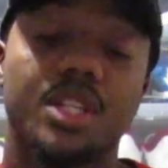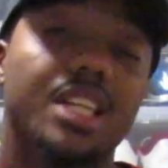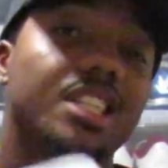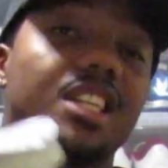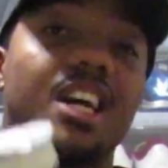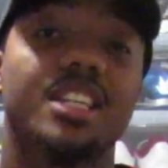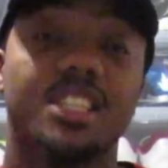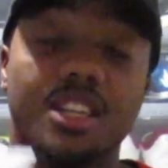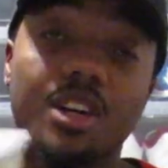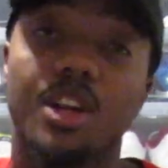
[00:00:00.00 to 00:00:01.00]
I just
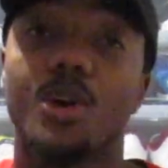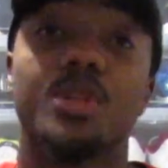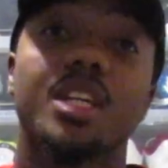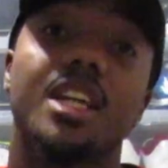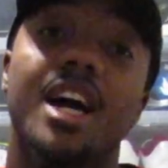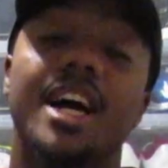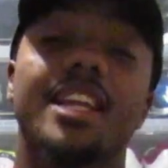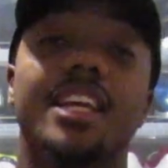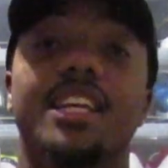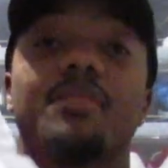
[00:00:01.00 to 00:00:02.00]
launched a clothing
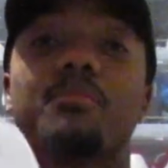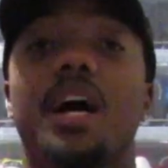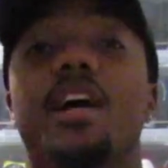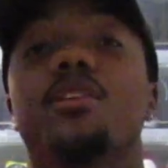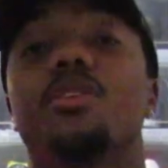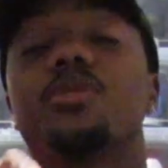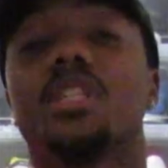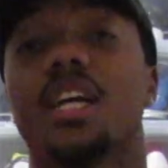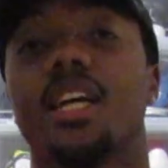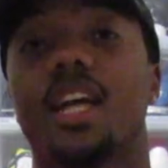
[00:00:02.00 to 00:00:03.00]
line, link in bio. Go
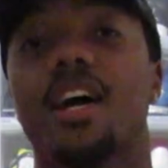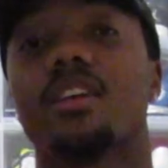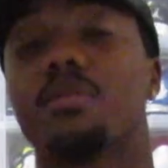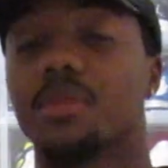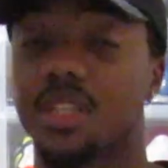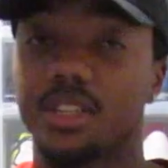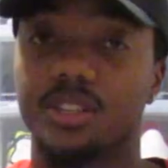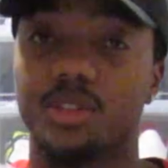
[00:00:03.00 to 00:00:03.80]
check it out. I'm not